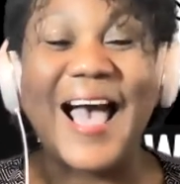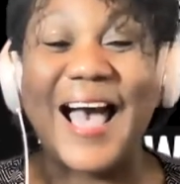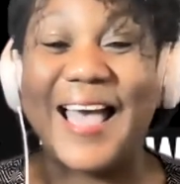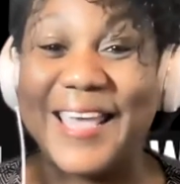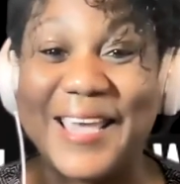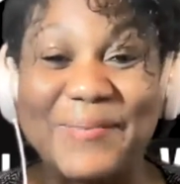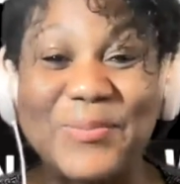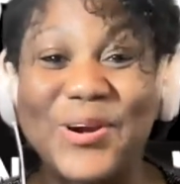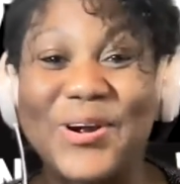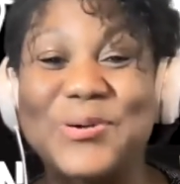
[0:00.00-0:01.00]
I am
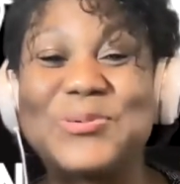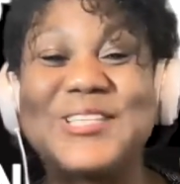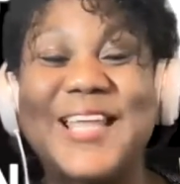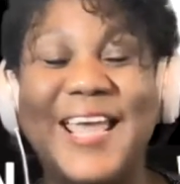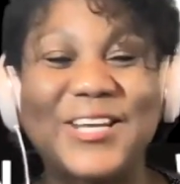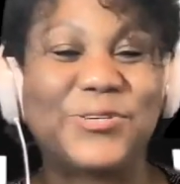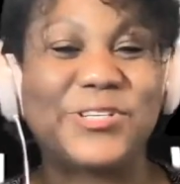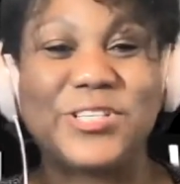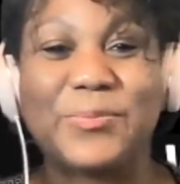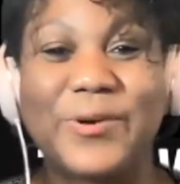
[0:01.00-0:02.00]
your host,
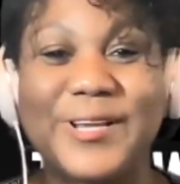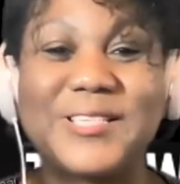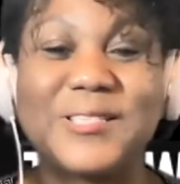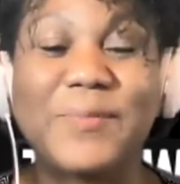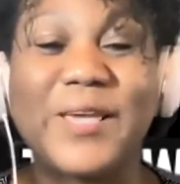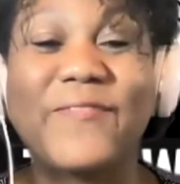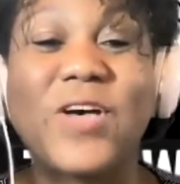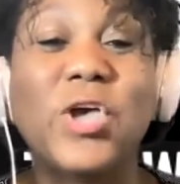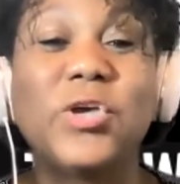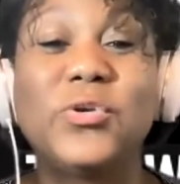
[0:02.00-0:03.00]
Anntricia Bray Smith,
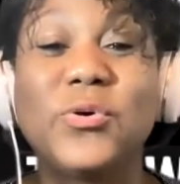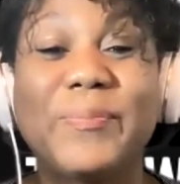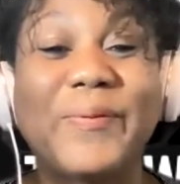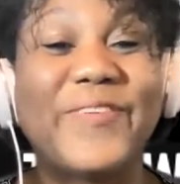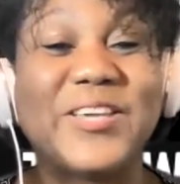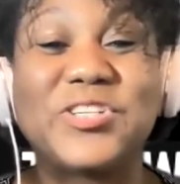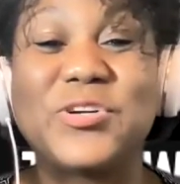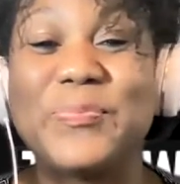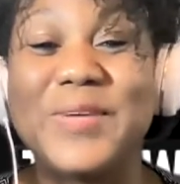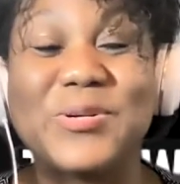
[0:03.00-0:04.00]
your
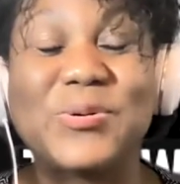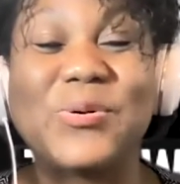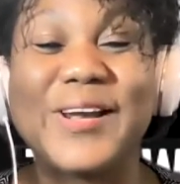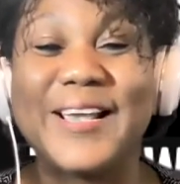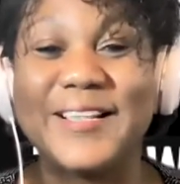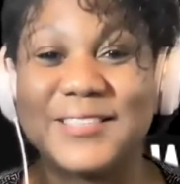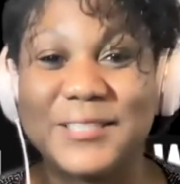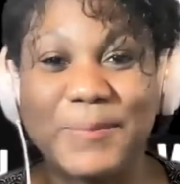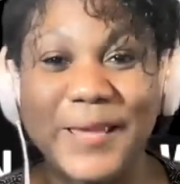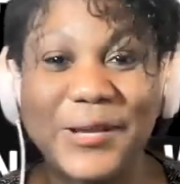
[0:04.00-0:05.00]
professional mentor and
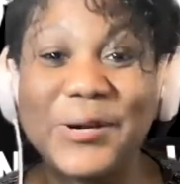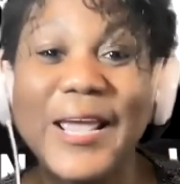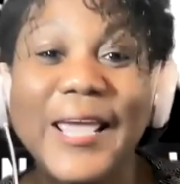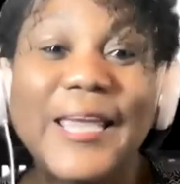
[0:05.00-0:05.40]
speaker.